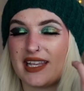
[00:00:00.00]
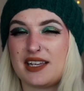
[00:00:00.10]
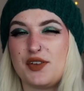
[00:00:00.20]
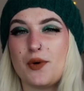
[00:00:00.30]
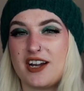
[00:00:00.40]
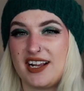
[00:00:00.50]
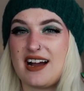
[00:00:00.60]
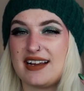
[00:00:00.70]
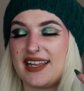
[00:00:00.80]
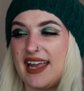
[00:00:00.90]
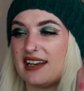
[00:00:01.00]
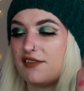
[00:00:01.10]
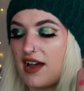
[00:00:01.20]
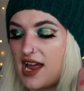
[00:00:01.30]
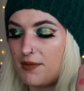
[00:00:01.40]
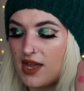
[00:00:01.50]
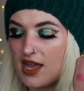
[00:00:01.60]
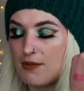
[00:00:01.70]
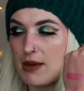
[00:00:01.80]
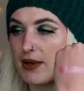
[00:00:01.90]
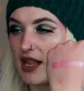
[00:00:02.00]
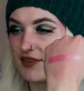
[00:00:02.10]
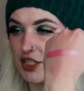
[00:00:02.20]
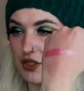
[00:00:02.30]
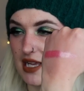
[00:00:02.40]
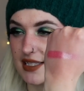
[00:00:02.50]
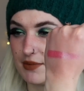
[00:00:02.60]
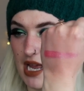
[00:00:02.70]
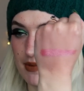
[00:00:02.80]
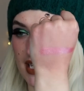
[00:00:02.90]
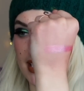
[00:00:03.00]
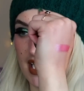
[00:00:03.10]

Like if you wanted a cotton candy vibe, maybe I'll have to do that sometime and like a